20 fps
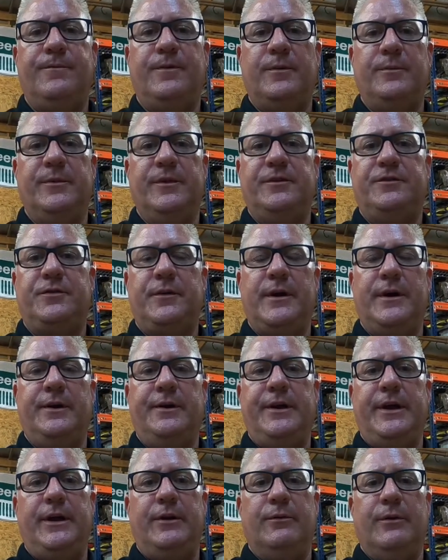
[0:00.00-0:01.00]
from the
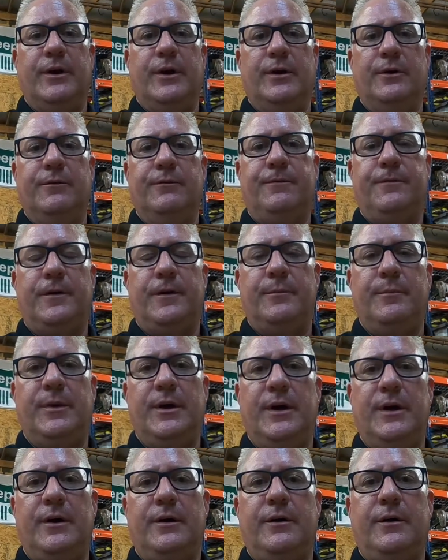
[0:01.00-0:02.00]
Trail Hero
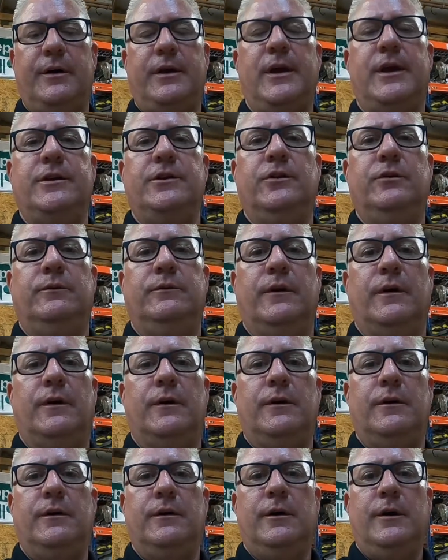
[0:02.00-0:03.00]
from Hurricane,
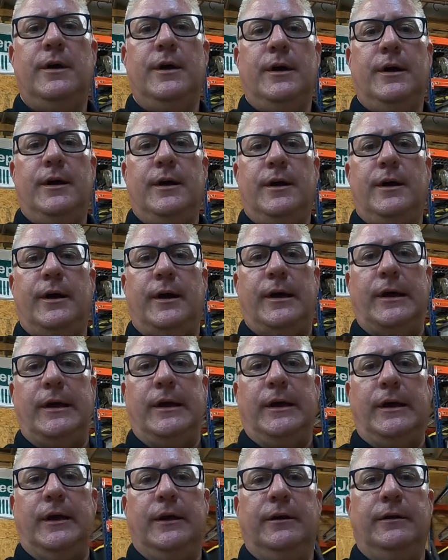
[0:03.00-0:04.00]
Utah,
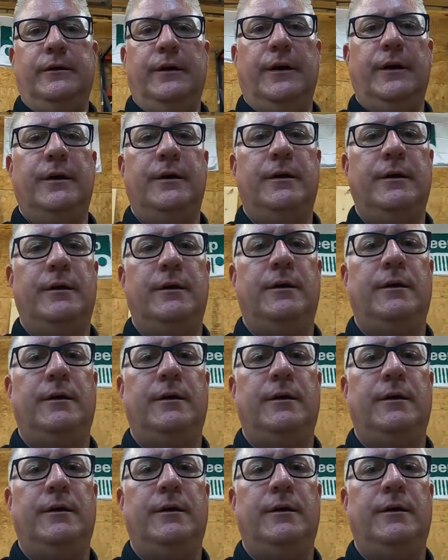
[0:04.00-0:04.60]
and